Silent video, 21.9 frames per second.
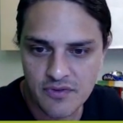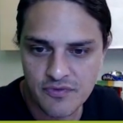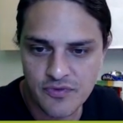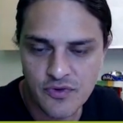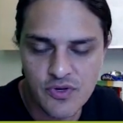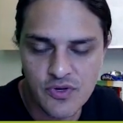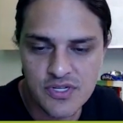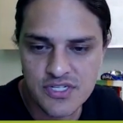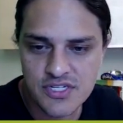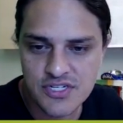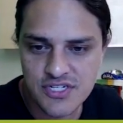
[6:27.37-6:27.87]

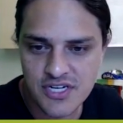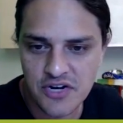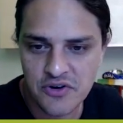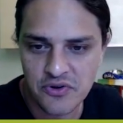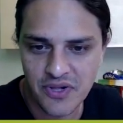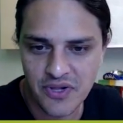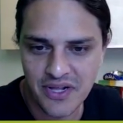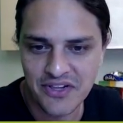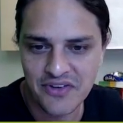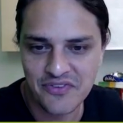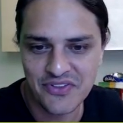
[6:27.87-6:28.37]
Foodies in
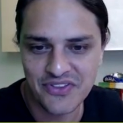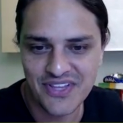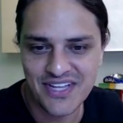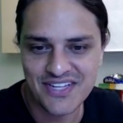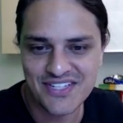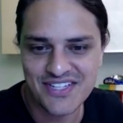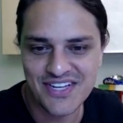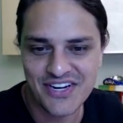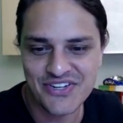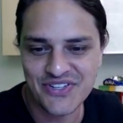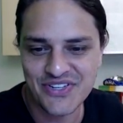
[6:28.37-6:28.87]
general. I love that
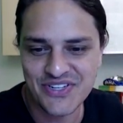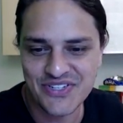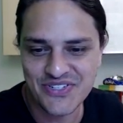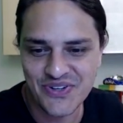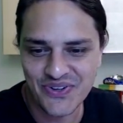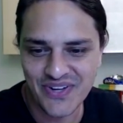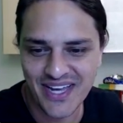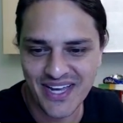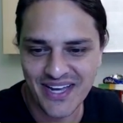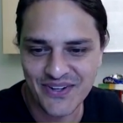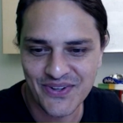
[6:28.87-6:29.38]
that's actually its
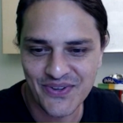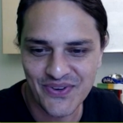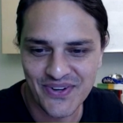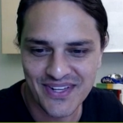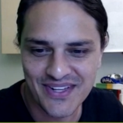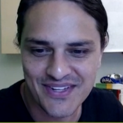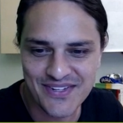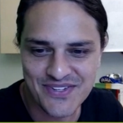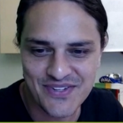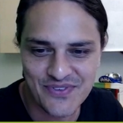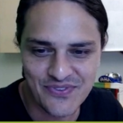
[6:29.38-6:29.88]
own
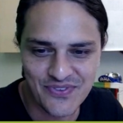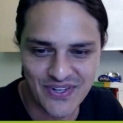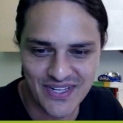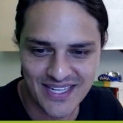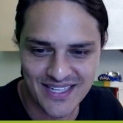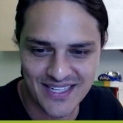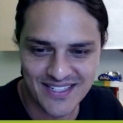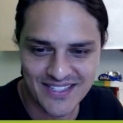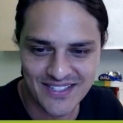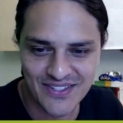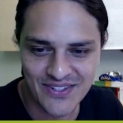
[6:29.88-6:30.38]
category. That's so
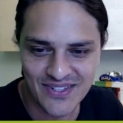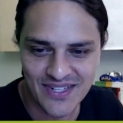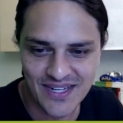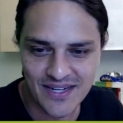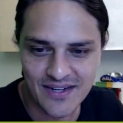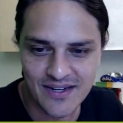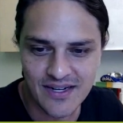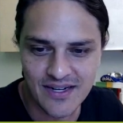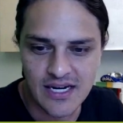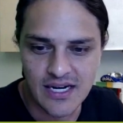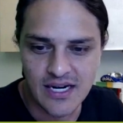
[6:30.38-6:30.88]
funny. I didn't know
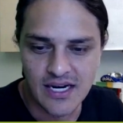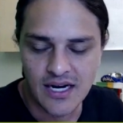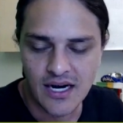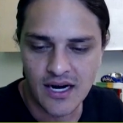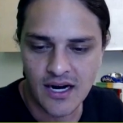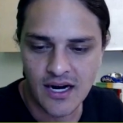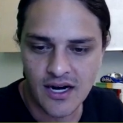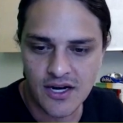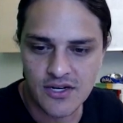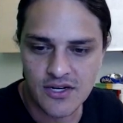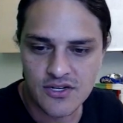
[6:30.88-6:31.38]
that.
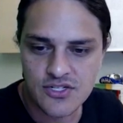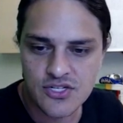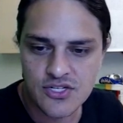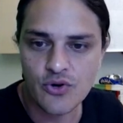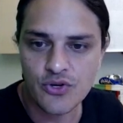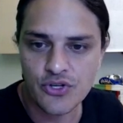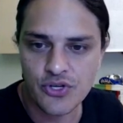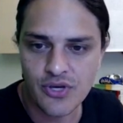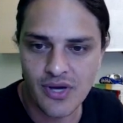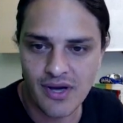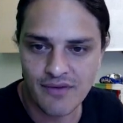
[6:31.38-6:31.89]

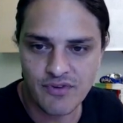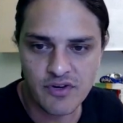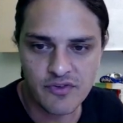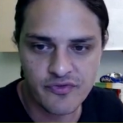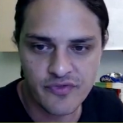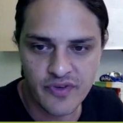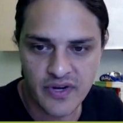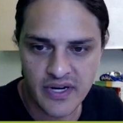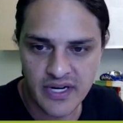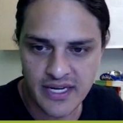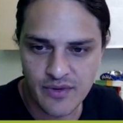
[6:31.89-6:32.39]
So you have your
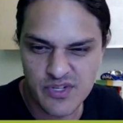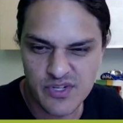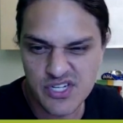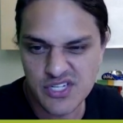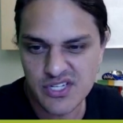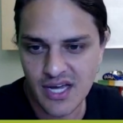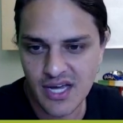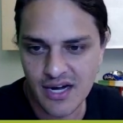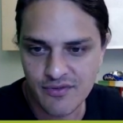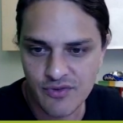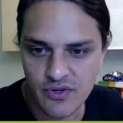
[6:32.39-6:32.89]
affinity, which
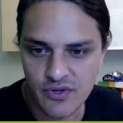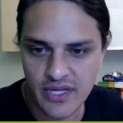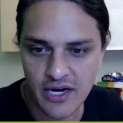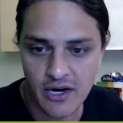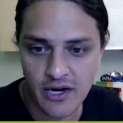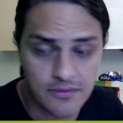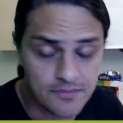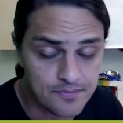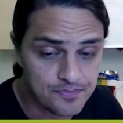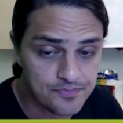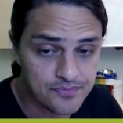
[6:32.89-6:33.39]
is kind of who they
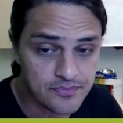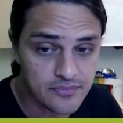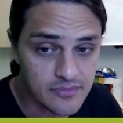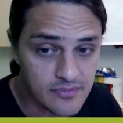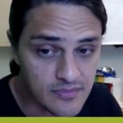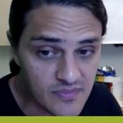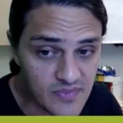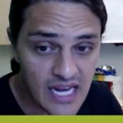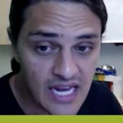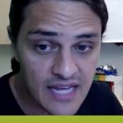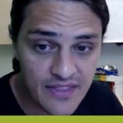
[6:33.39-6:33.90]
are.
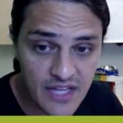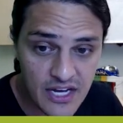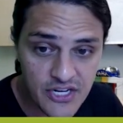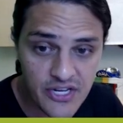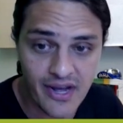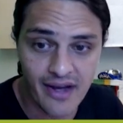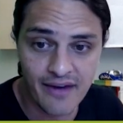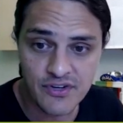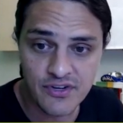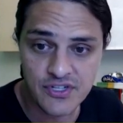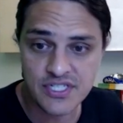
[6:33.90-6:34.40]
And then
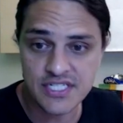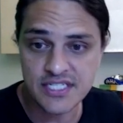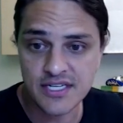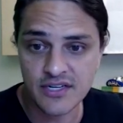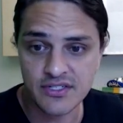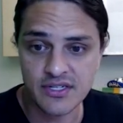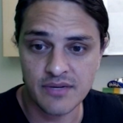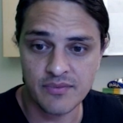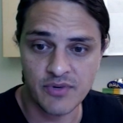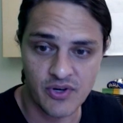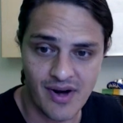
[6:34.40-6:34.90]
you have your
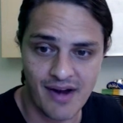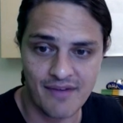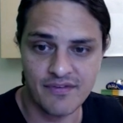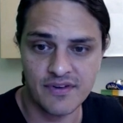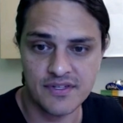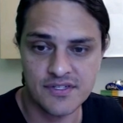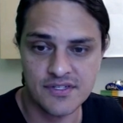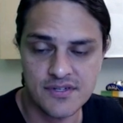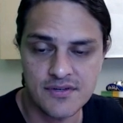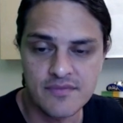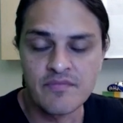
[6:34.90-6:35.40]
detailed
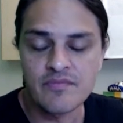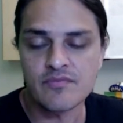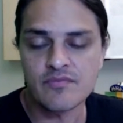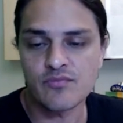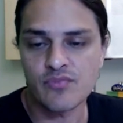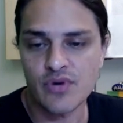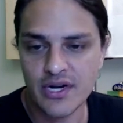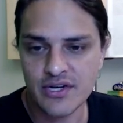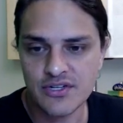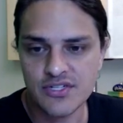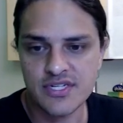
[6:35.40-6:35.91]
demographics,
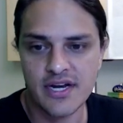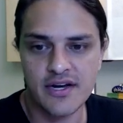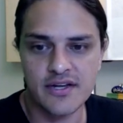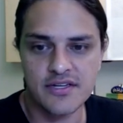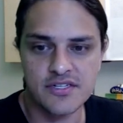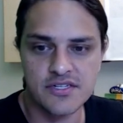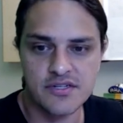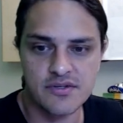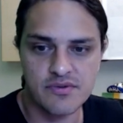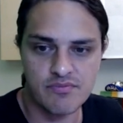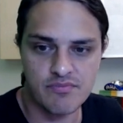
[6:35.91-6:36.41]
parental
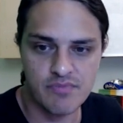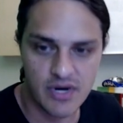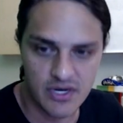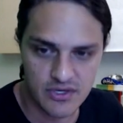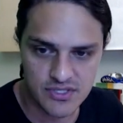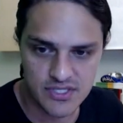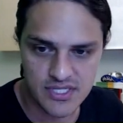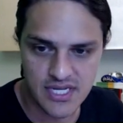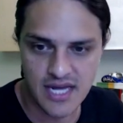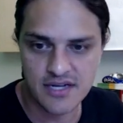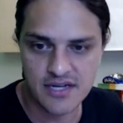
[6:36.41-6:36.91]
status,
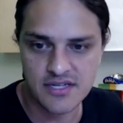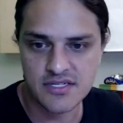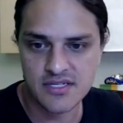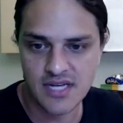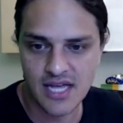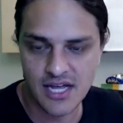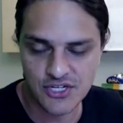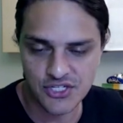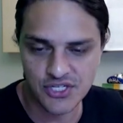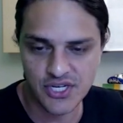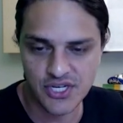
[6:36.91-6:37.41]
marital status,
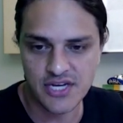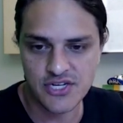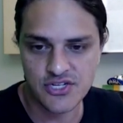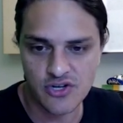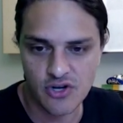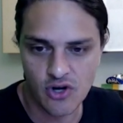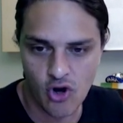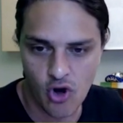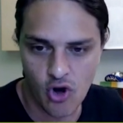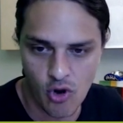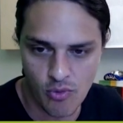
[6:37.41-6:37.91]

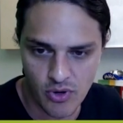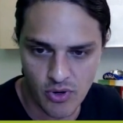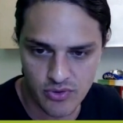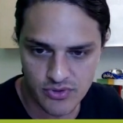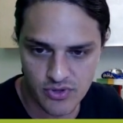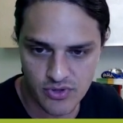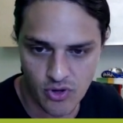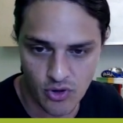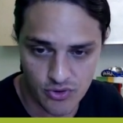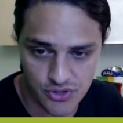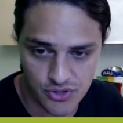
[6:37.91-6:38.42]
education, home
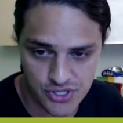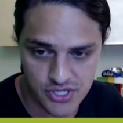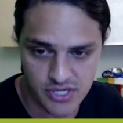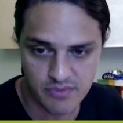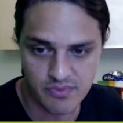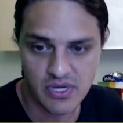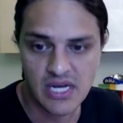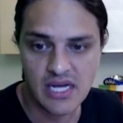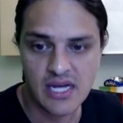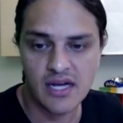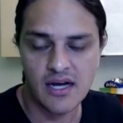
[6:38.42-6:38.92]

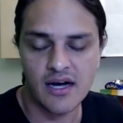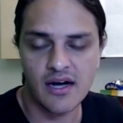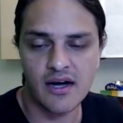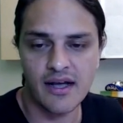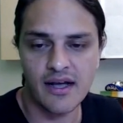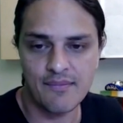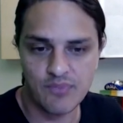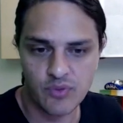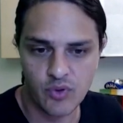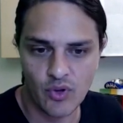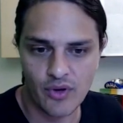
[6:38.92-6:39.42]
ownership,
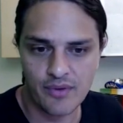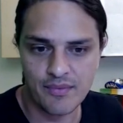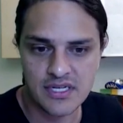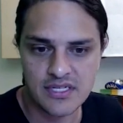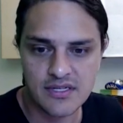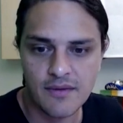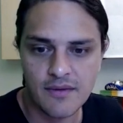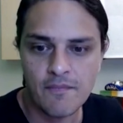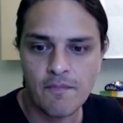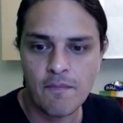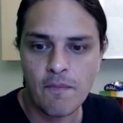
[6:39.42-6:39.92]
employment.